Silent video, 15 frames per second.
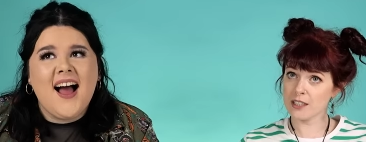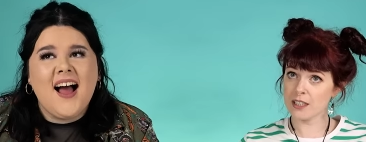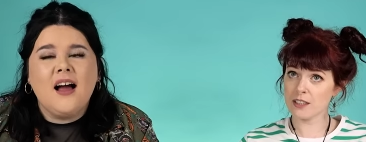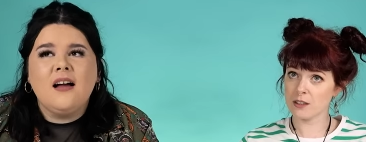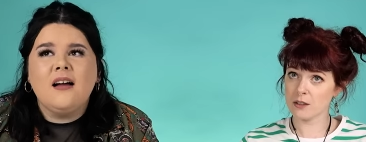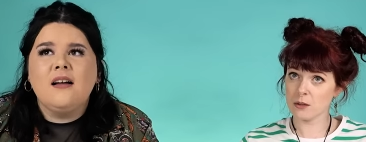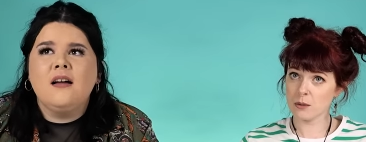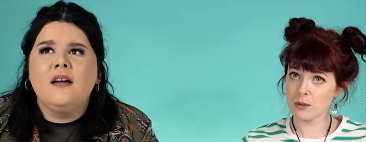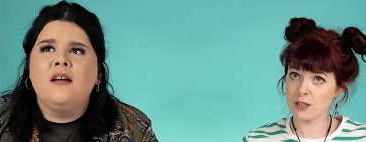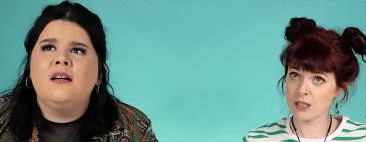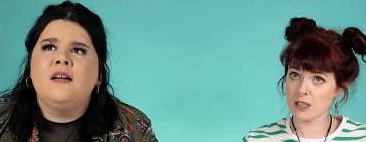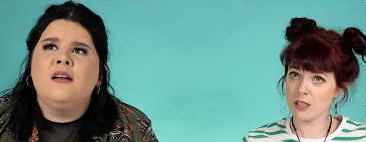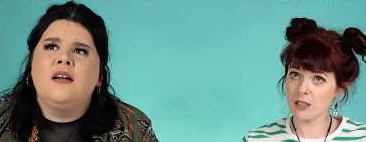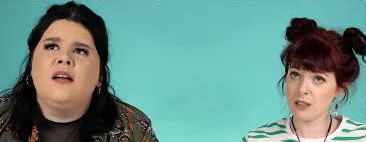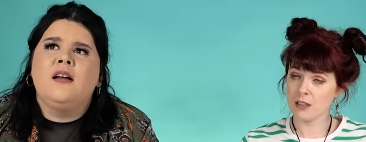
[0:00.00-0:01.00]
Speaker 1: Daniel's new whiskey. Jack
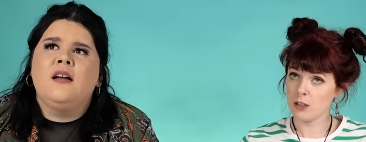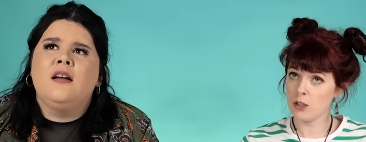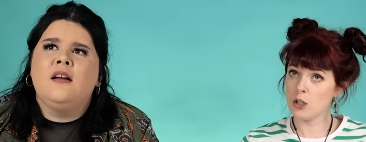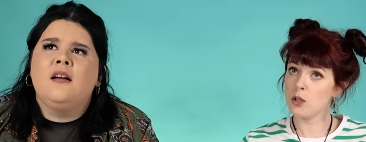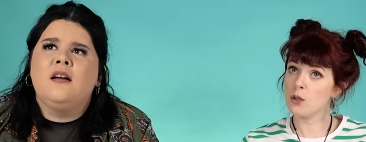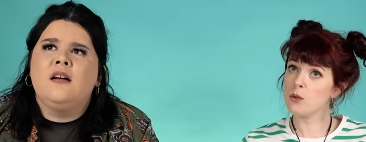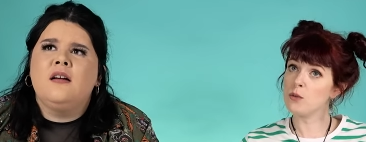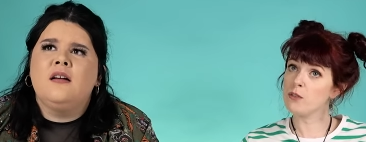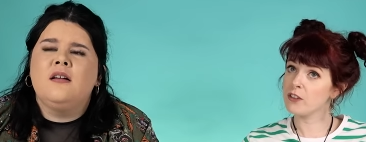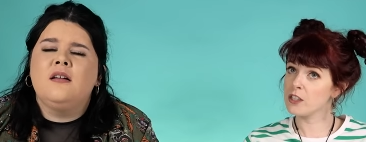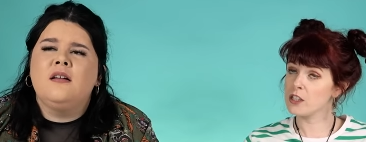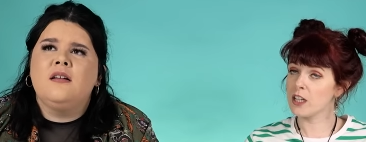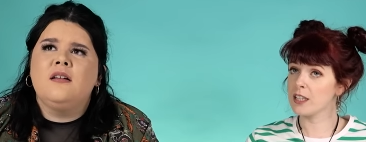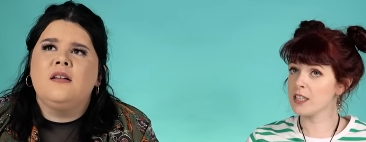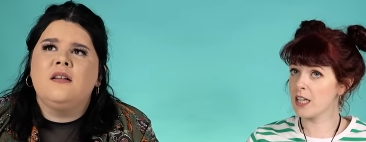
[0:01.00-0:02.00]
Daniel's whiskey. New for
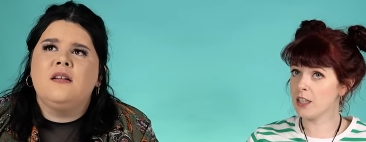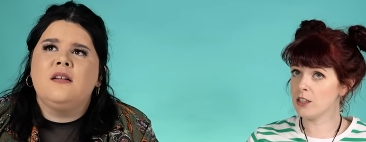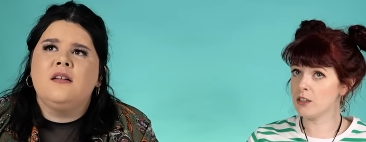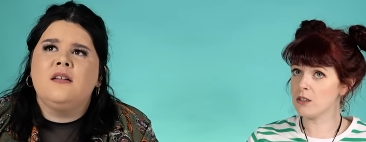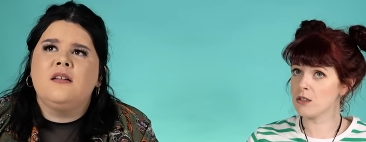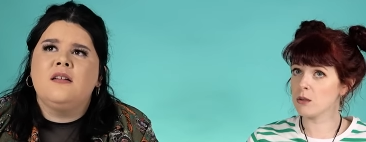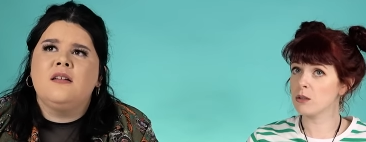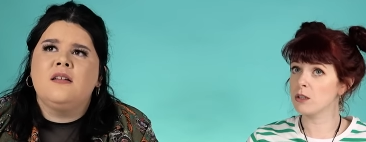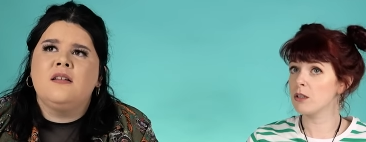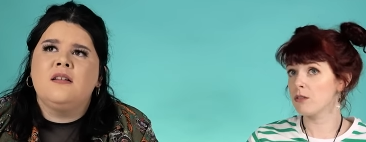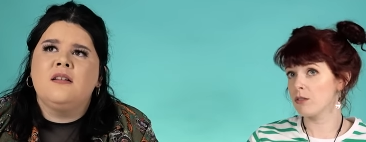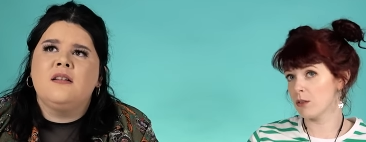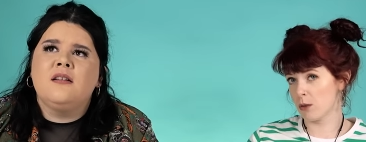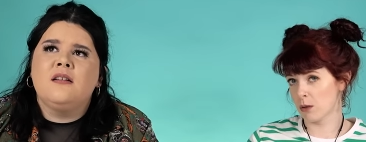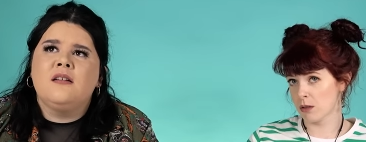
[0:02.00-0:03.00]
Jack Daniel's or new
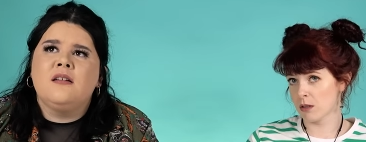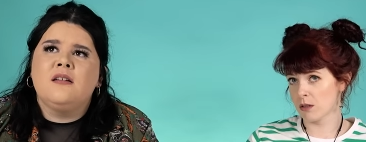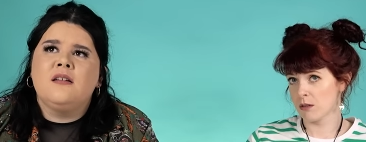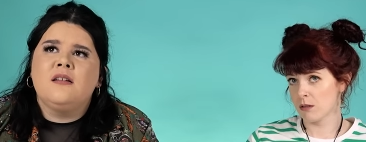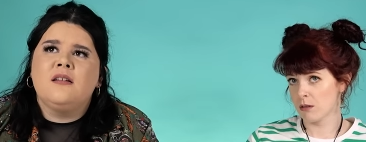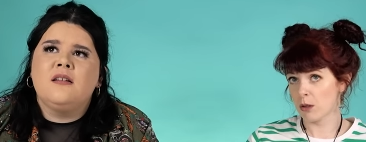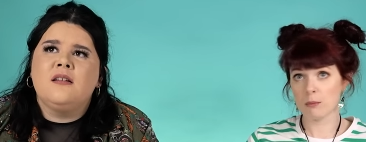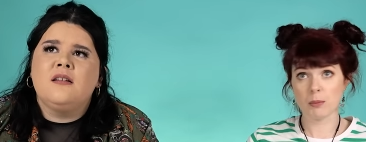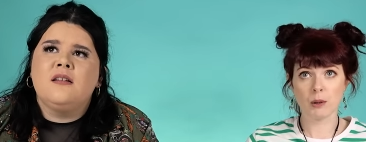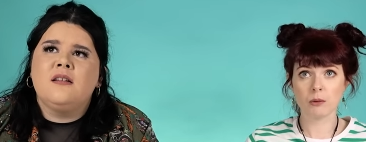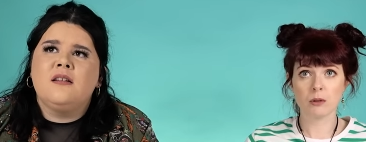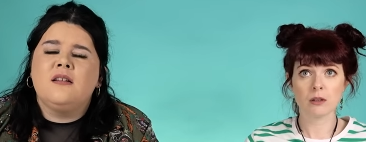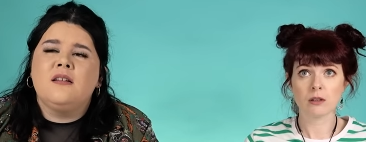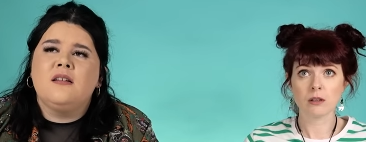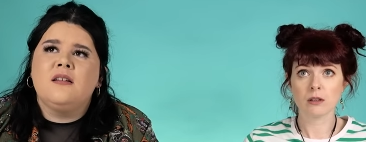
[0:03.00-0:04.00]
for us? Or both?
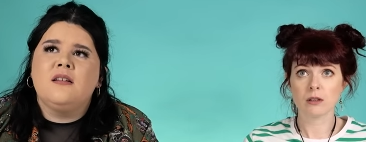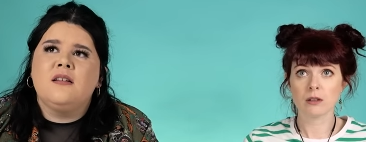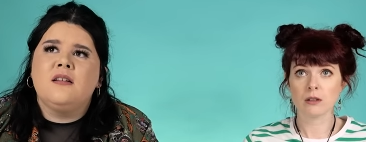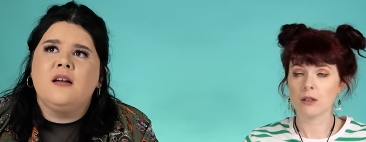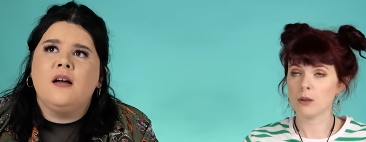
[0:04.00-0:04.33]
Both.